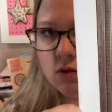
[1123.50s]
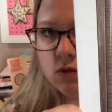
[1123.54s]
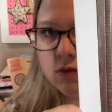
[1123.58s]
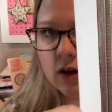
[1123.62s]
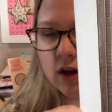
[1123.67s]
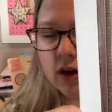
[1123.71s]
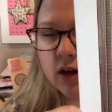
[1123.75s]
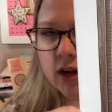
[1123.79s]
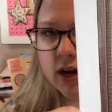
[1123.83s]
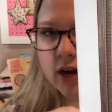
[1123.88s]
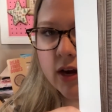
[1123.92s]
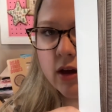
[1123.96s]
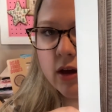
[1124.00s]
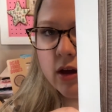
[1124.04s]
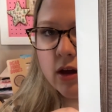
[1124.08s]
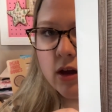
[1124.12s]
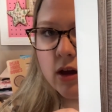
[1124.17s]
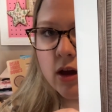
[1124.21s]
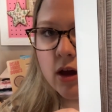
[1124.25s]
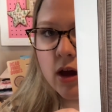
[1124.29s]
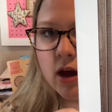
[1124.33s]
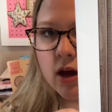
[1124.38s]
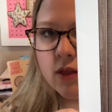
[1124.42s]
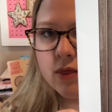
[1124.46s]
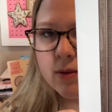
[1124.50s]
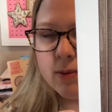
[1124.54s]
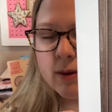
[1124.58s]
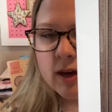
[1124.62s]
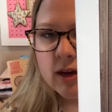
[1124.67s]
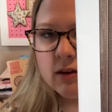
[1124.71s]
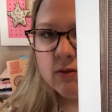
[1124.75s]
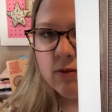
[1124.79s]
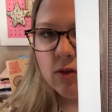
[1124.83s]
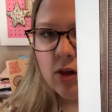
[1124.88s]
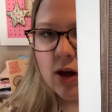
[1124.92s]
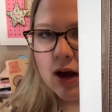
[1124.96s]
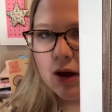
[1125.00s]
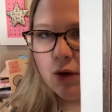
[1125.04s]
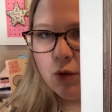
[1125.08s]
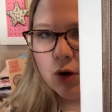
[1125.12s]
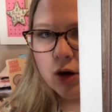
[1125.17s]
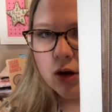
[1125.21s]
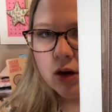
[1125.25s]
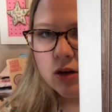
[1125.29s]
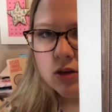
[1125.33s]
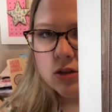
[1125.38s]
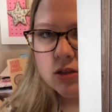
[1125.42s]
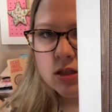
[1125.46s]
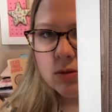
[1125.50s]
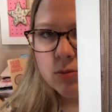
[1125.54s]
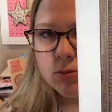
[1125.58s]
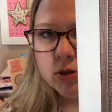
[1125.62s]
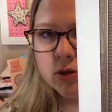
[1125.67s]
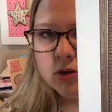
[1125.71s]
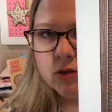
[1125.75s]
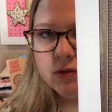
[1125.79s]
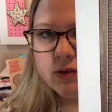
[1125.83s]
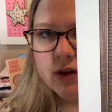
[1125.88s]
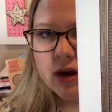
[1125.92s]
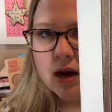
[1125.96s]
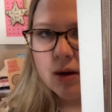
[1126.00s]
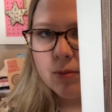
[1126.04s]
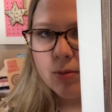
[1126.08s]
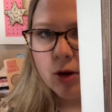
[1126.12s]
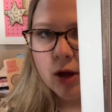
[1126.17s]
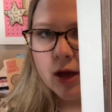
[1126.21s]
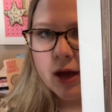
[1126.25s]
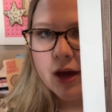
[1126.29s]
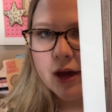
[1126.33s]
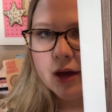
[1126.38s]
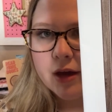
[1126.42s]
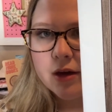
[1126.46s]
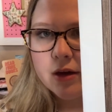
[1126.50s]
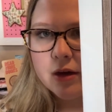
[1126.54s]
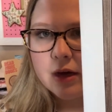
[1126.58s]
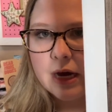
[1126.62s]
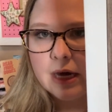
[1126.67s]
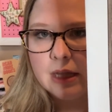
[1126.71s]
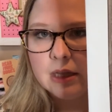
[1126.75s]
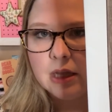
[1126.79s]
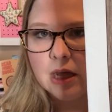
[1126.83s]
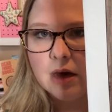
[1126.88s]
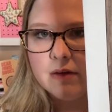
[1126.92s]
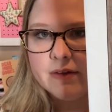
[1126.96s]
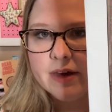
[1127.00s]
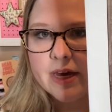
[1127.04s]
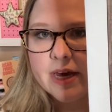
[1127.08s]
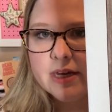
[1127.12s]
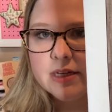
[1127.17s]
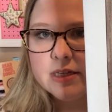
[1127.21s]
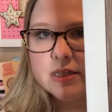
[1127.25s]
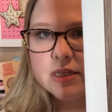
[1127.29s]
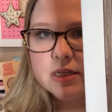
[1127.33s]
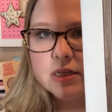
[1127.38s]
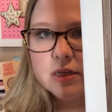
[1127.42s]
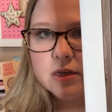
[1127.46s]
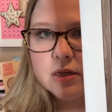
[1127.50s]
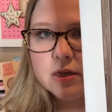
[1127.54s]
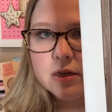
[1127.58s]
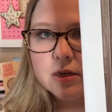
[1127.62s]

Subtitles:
fun. The pink flowers, the blue fabric, I love it.